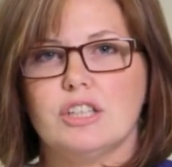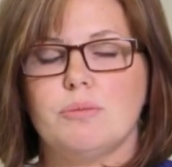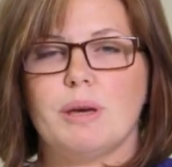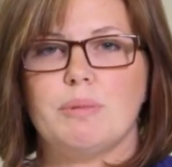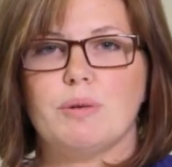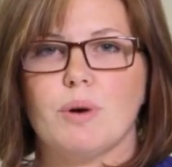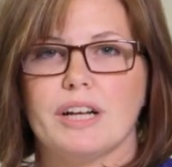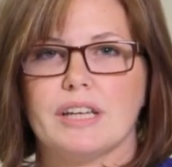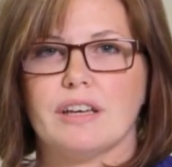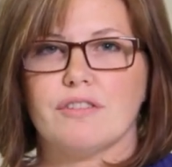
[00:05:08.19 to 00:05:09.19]
You may be
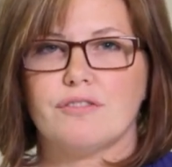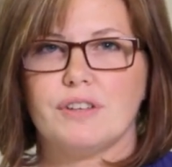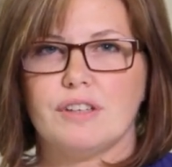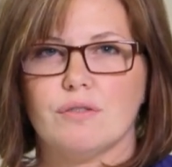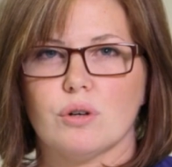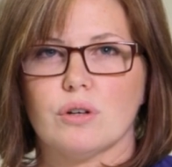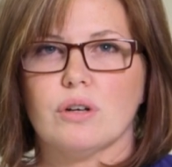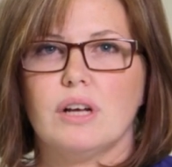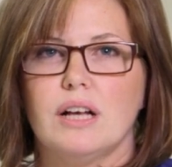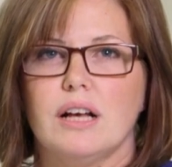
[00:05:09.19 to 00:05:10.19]
running a fever,
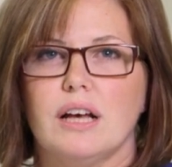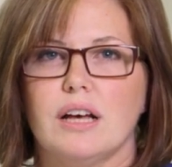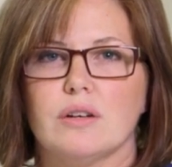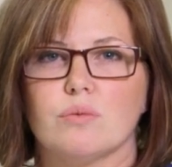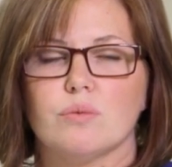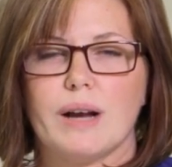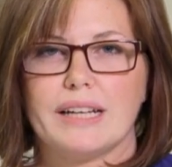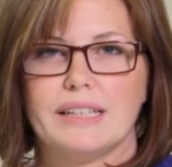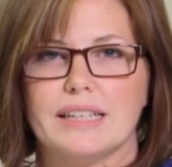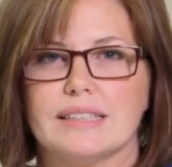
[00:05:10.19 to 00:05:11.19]

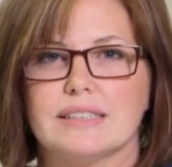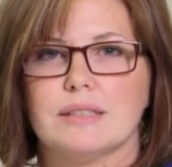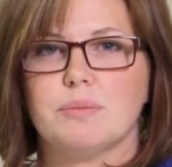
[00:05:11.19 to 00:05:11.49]
redness.